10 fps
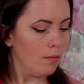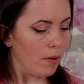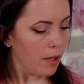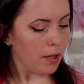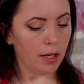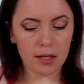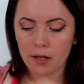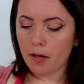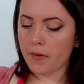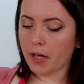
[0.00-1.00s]
We're gonna get
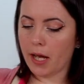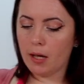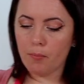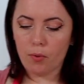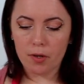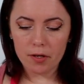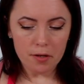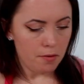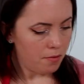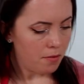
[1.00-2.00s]
another cake
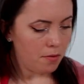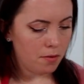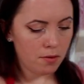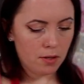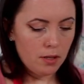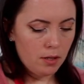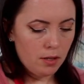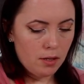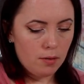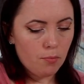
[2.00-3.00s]
board.
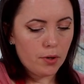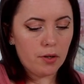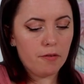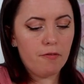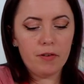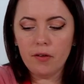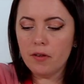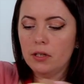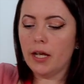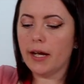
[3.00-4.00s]
And we're gonna fill
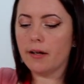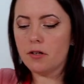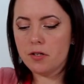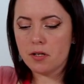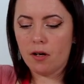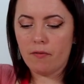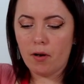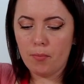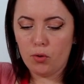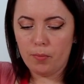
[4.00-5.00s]
the layers of
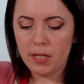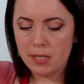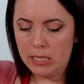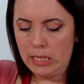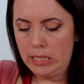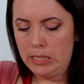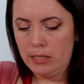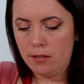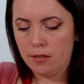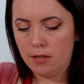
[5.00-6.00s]
our boobies.
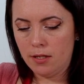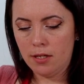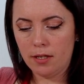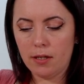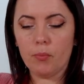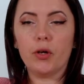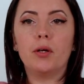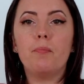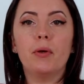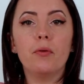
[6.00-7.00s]
And then we're
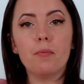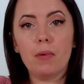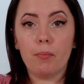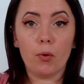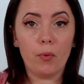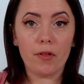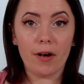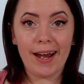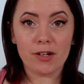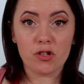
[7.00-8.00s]
gonna build them up with
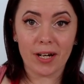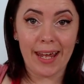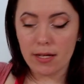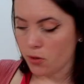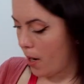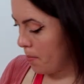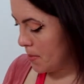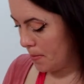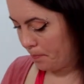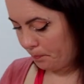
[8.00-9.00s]
our extra cake
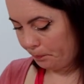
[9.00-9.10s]
scraps.